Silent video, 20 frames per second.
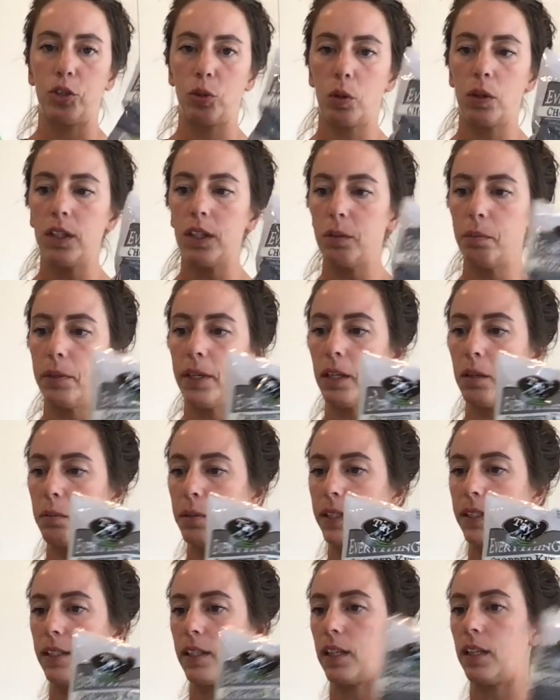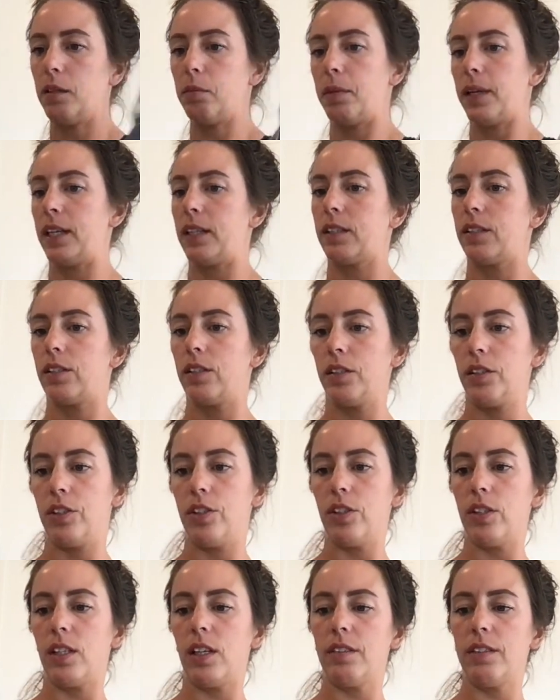shorted me on my salad bags. So you
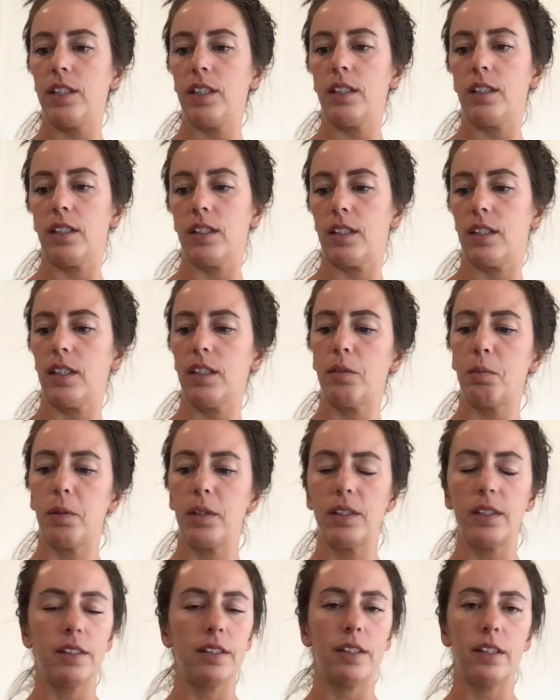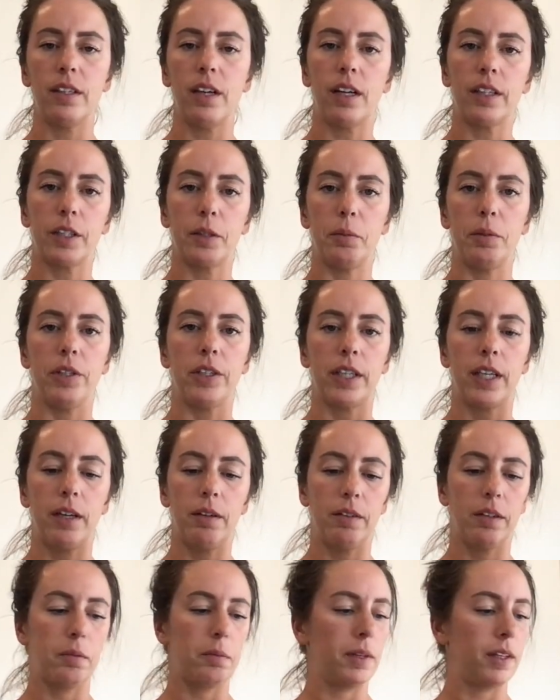just have to, this person did not
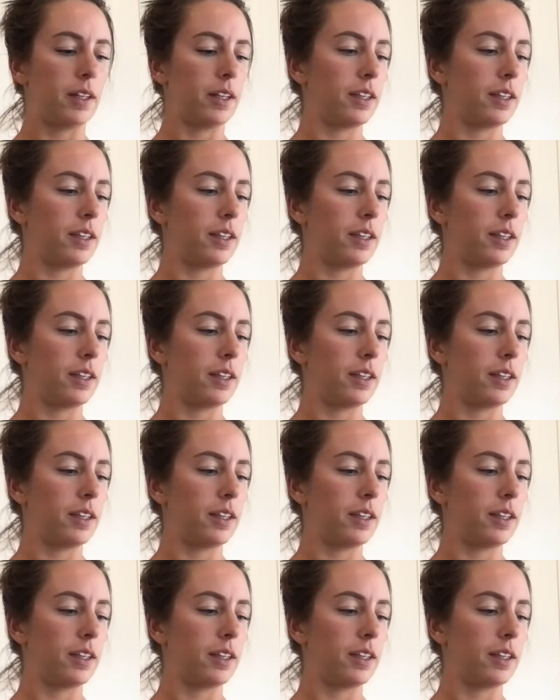communicate with me.